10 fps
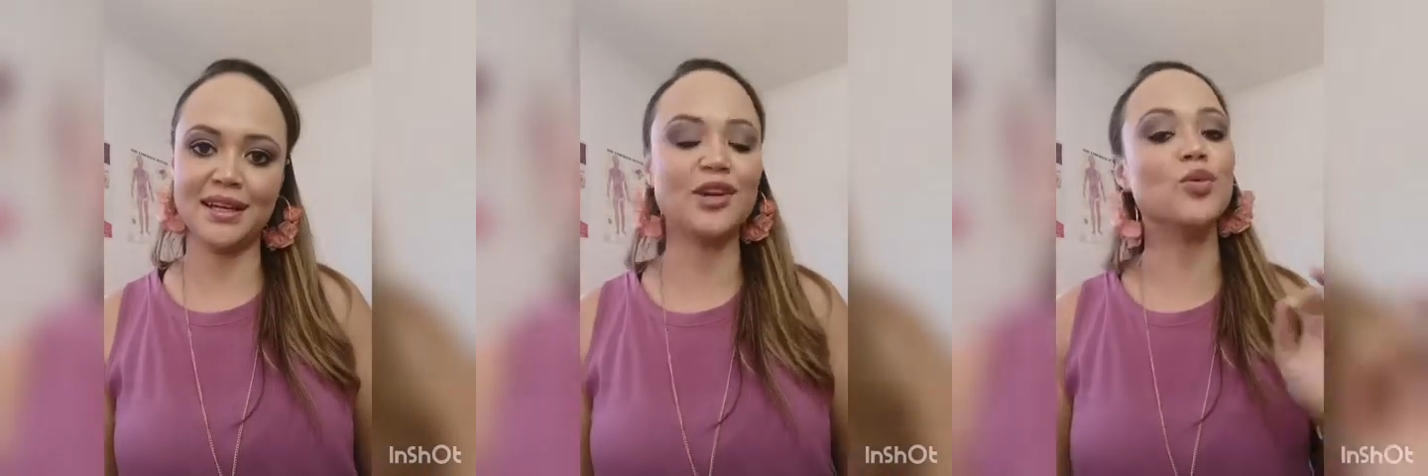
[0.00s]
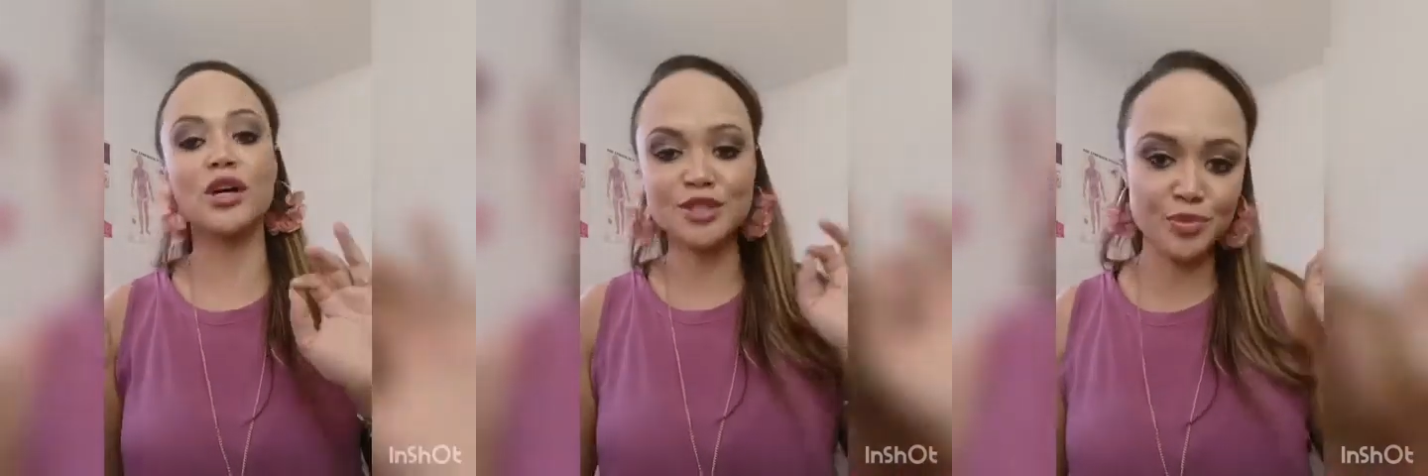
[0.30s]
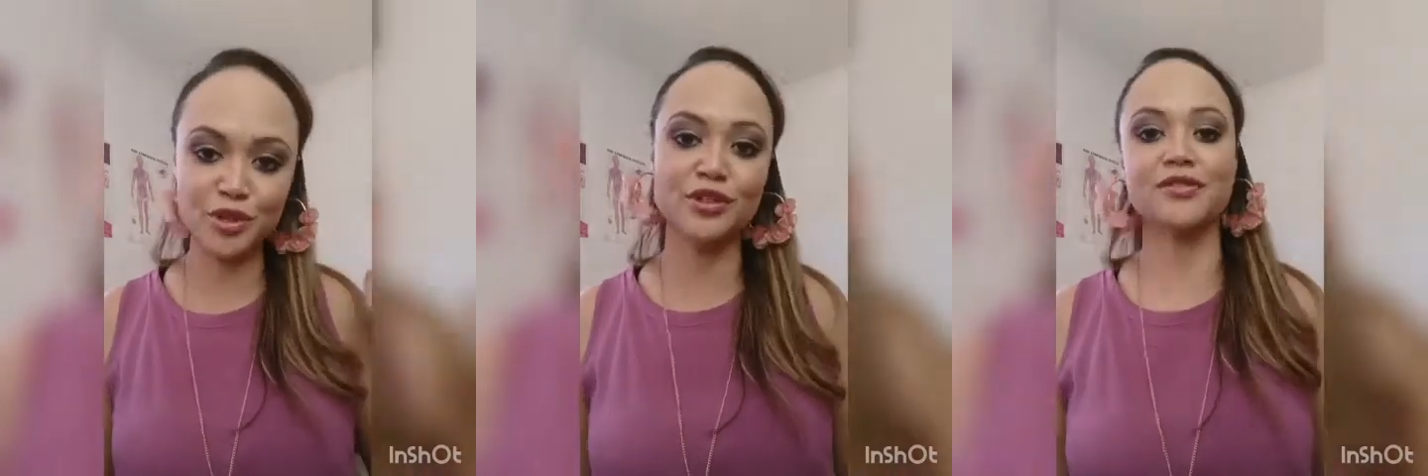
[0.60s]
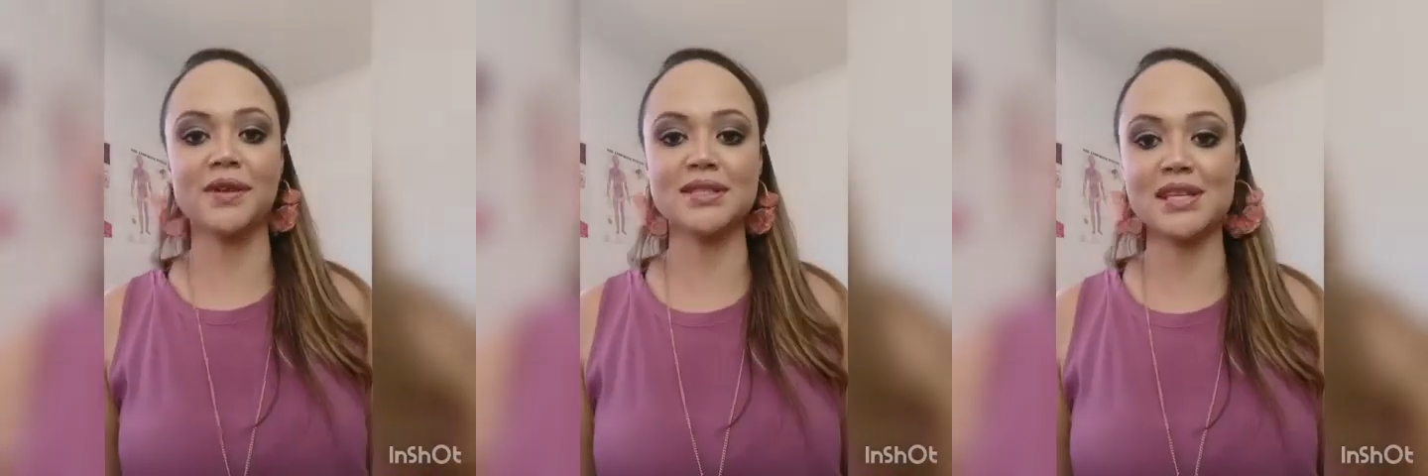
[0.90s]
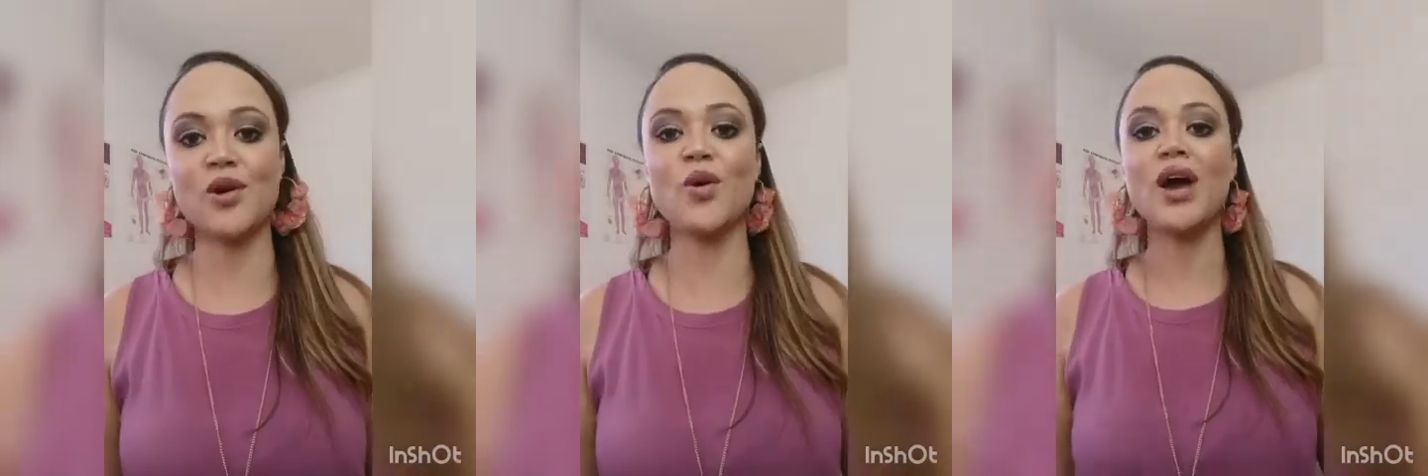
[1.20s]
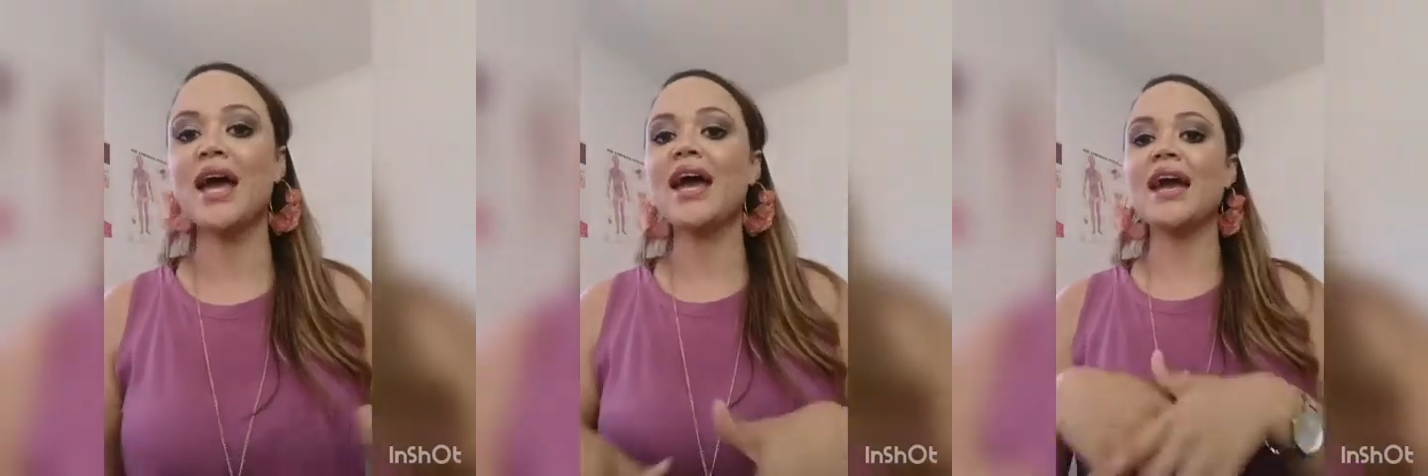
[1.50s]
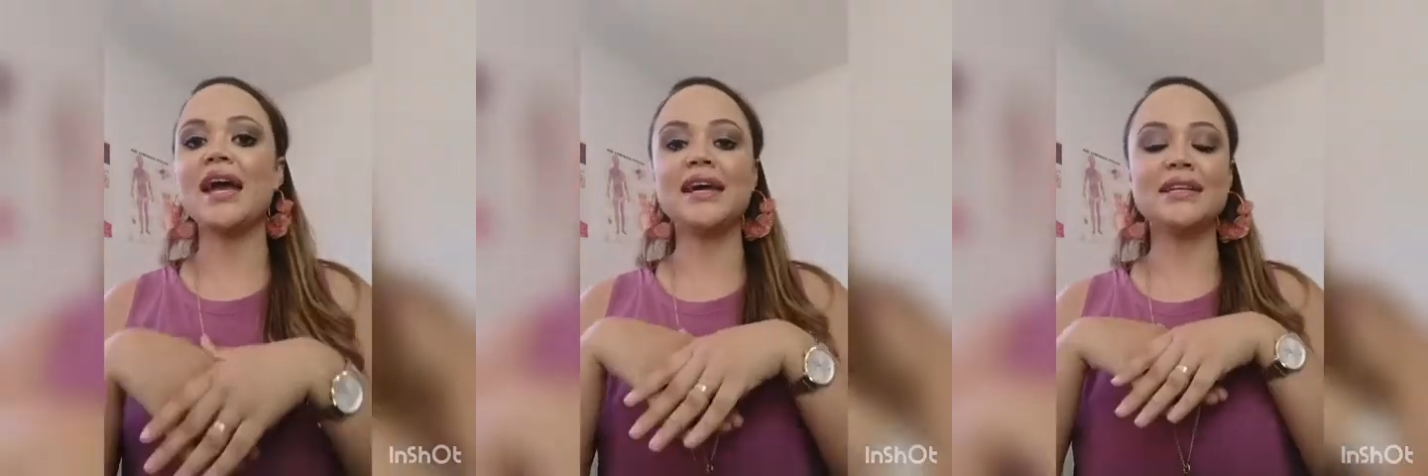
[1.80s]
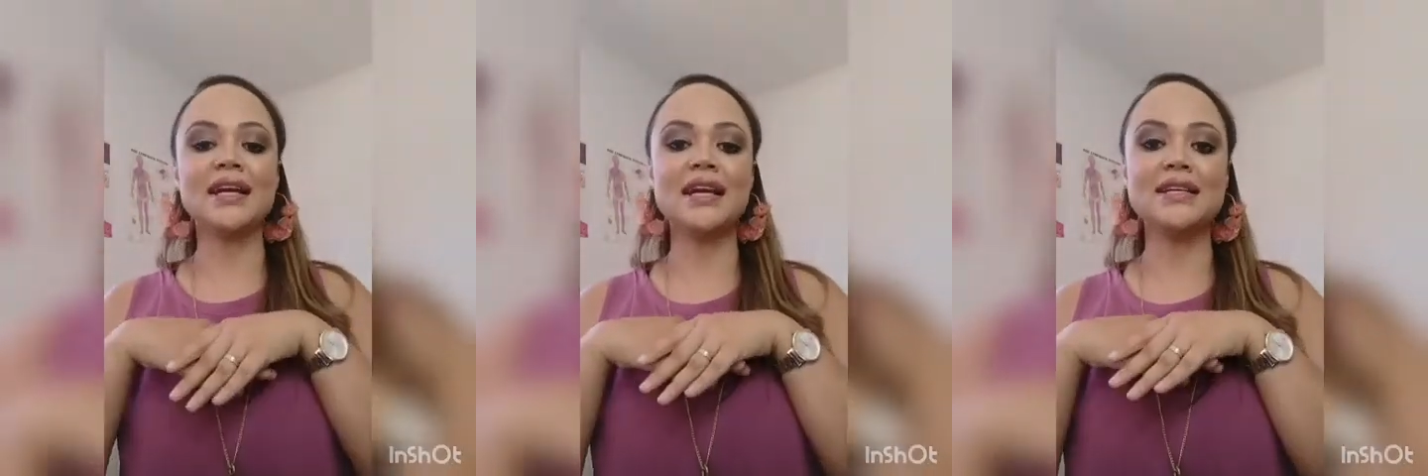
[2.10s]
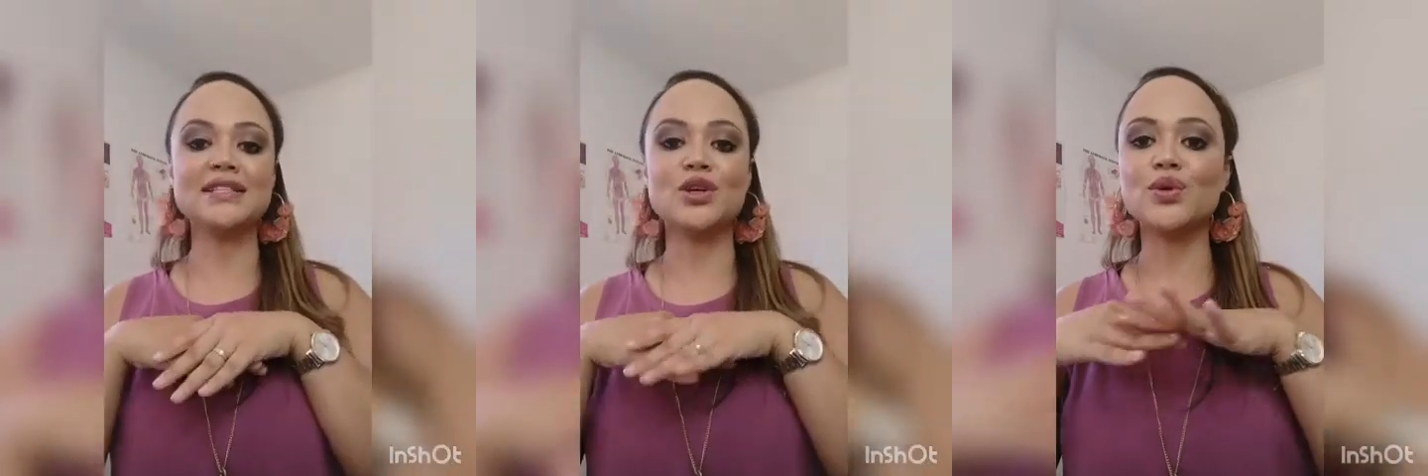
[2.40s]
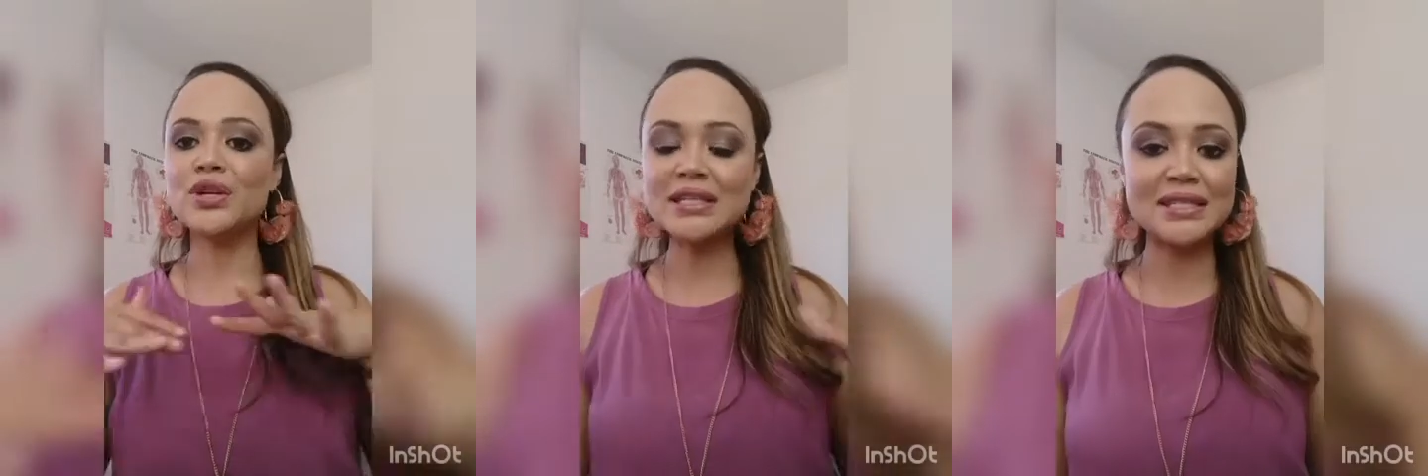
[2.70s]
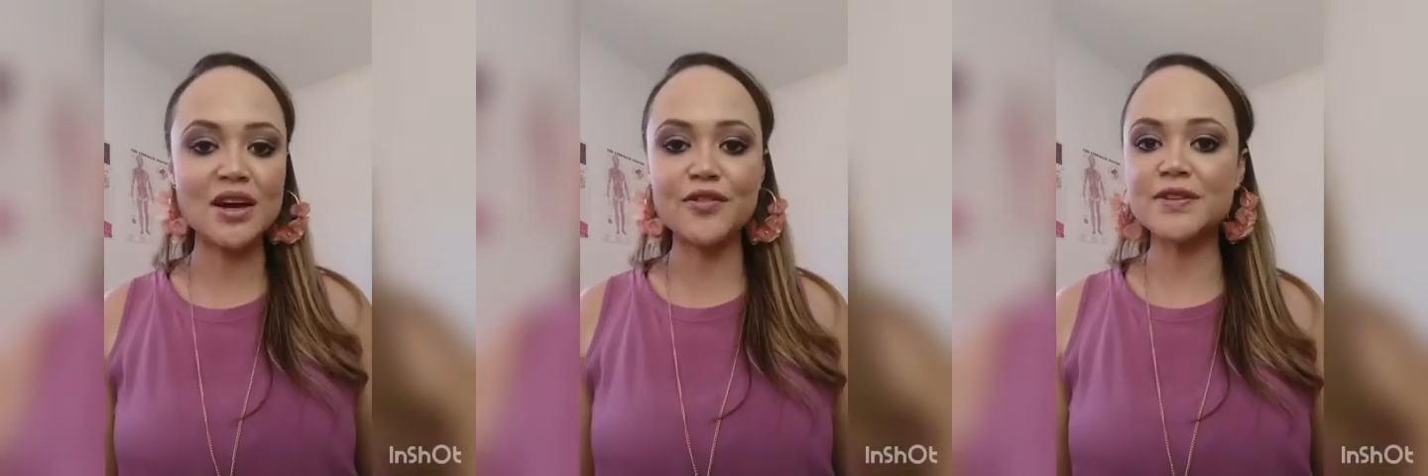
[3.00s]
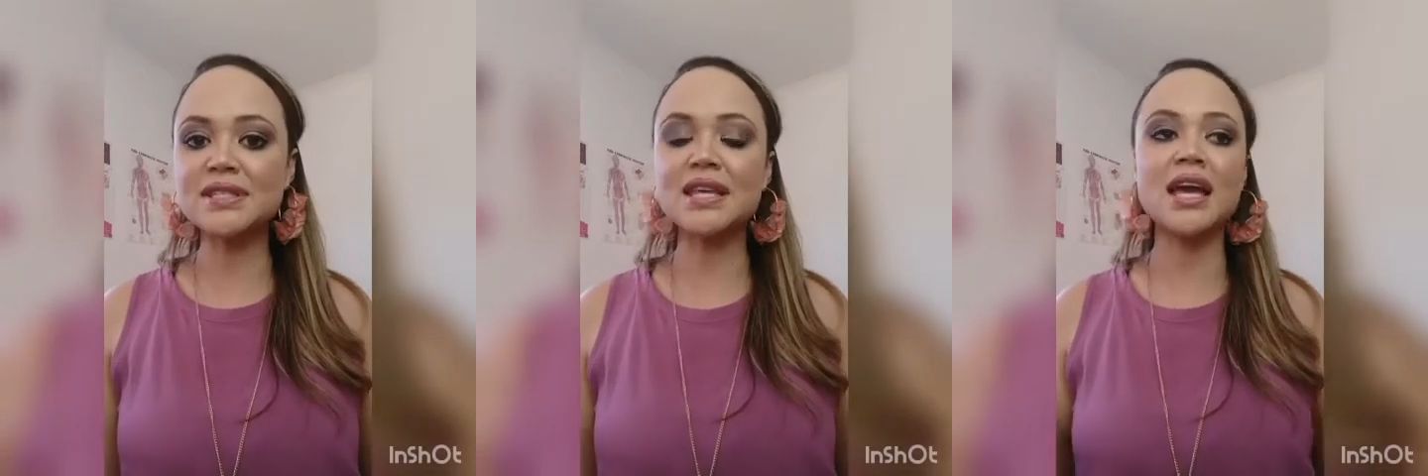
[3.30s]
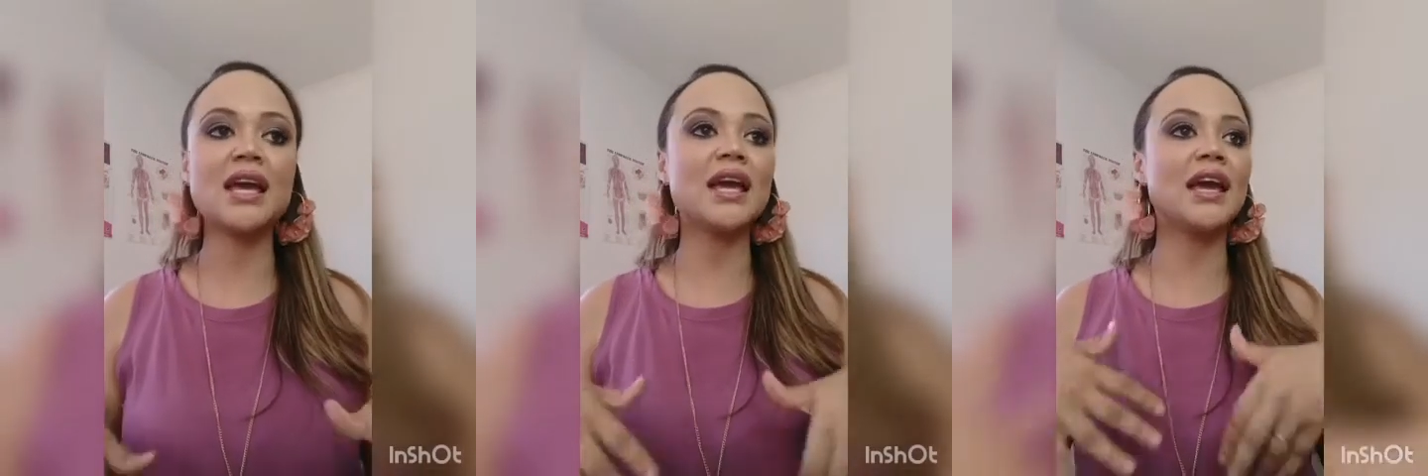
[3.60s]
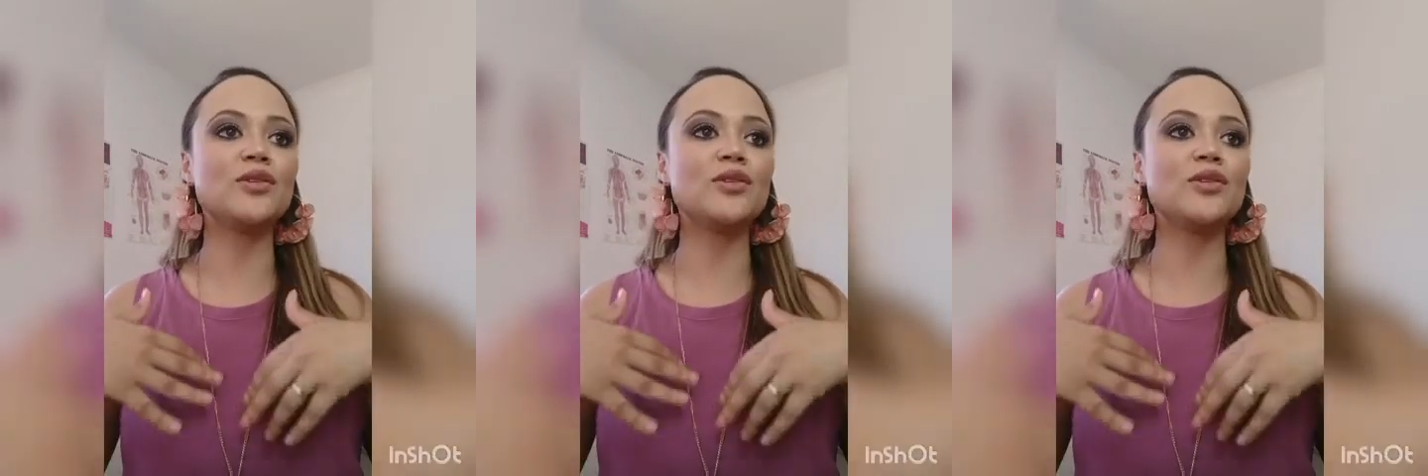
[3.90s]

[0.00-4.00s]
It works beautifully. So it is resurfacing.